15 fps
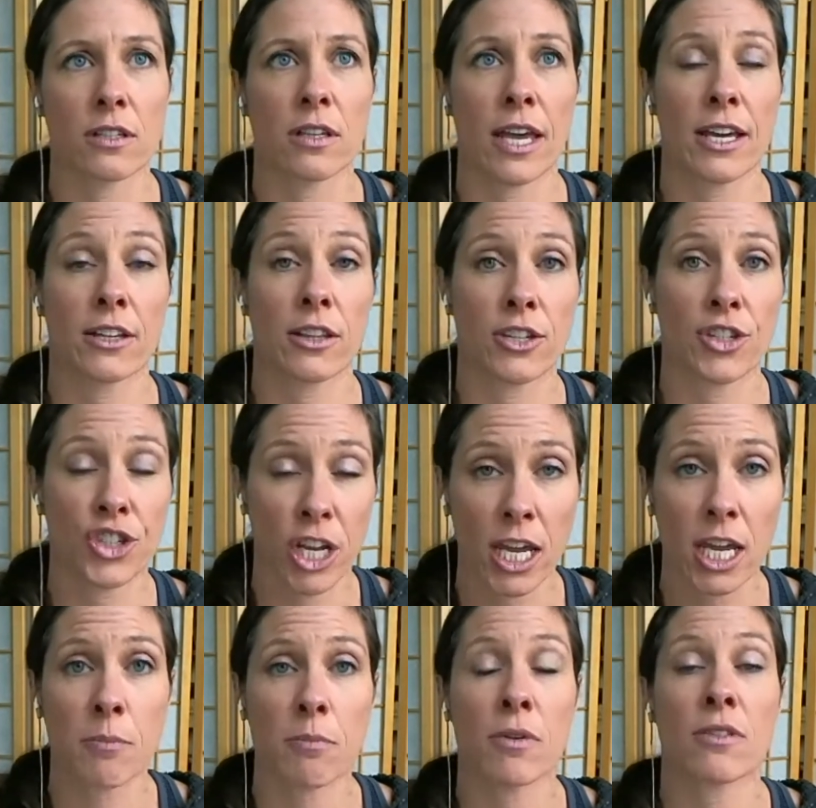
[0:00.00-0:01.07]
like the
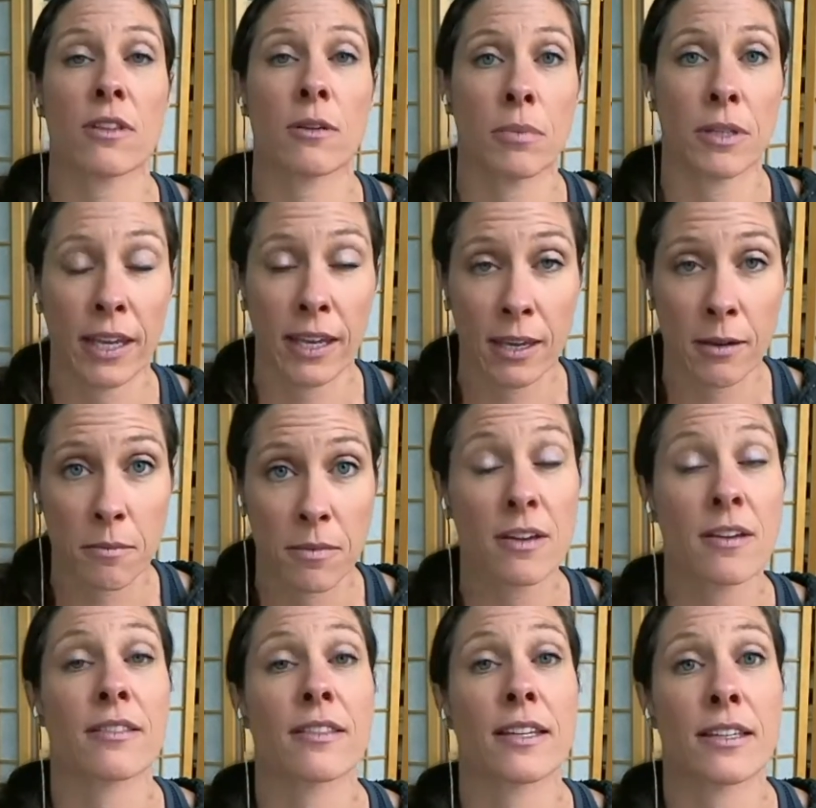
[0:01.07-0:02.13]
shame, the blame,
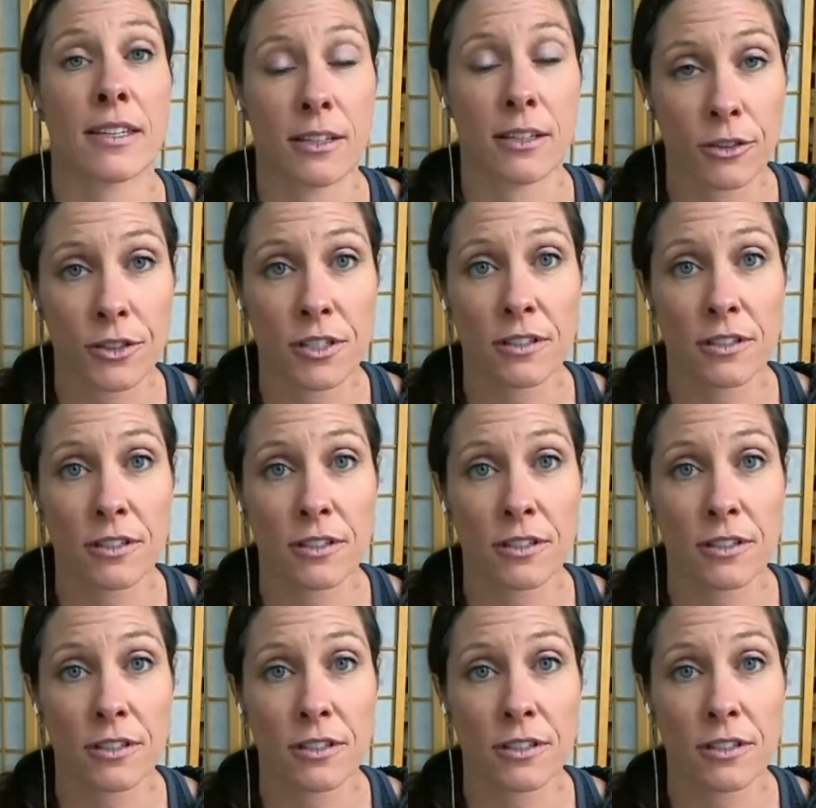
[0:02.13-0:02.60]
the guilt,